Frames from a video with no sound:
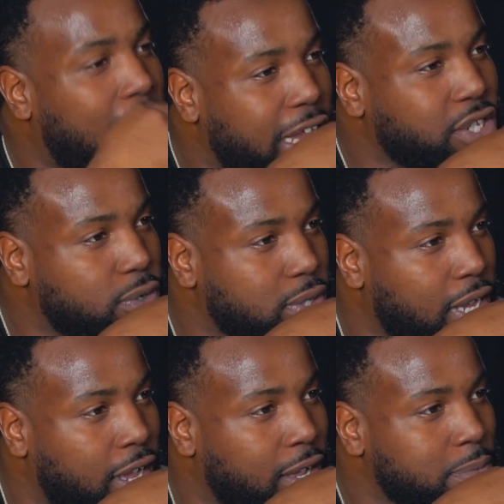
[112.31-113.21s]
high school
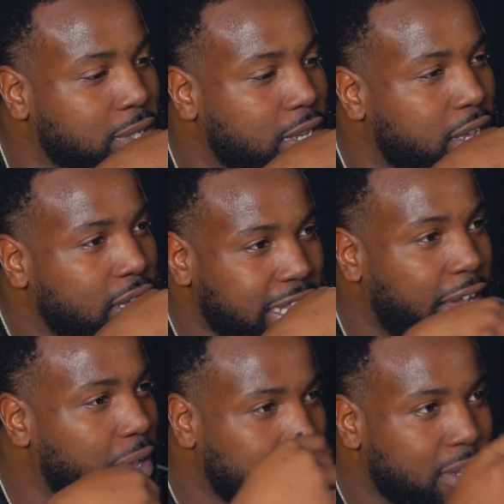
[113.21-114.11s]
times,
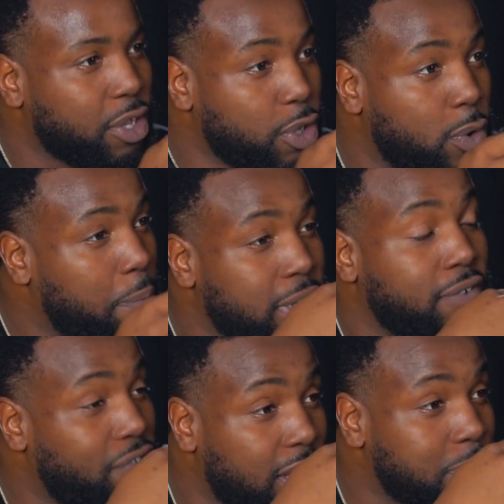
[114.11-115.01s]
that you would be
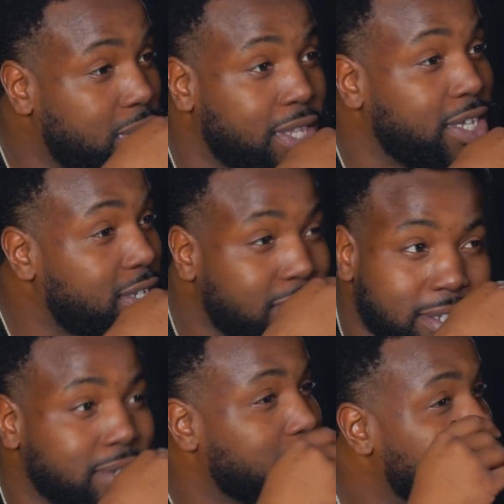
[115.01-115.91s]
developed to
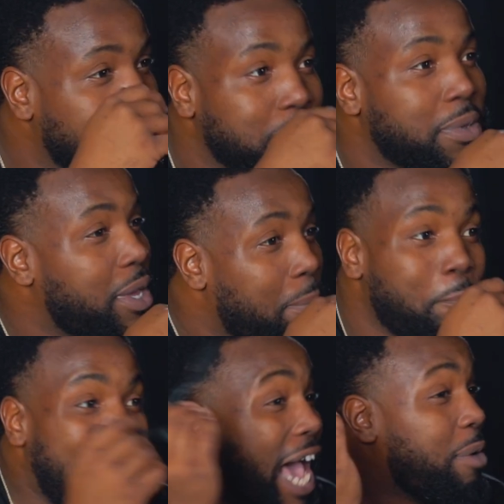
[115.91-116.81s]
this
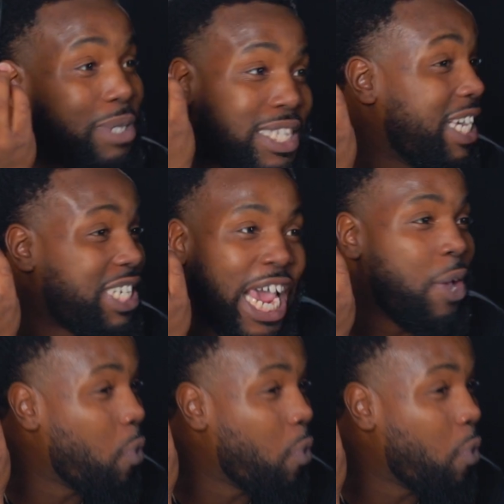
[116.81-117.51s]
Madam C.J.